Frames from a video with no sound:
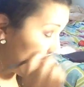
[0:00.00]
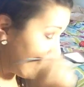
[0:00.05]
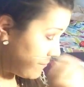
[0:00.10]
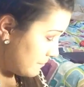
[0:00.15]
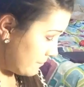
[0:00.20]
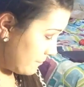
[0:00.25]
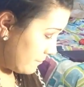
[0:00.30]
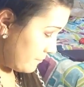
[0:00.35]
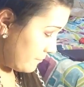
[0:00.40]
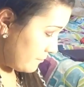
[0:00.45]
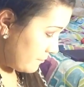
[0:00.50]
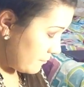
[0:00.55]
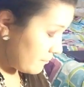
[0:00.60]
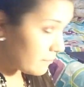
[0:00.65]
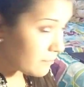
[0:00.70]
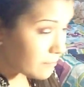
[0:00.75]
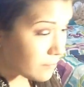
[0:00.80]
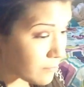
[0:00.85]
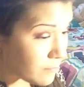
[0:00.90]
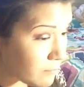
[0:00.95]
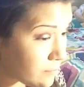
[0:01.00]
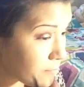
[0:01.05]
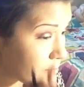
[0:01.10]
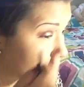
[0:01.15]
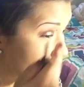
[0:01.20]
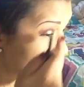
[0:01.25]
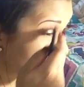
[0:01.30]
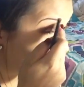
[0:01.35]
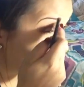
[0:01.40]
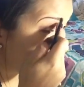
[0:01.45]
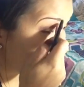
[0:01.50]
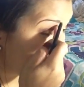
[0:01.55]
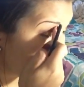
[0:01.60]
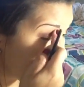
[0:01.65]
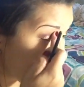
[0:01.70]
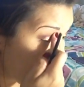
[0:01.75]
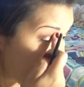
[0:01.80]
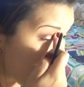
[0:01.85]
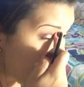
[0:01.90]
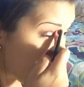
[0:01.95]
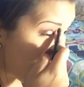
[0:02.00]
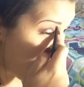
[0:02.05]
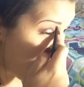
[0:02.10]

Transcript: and with a fluffy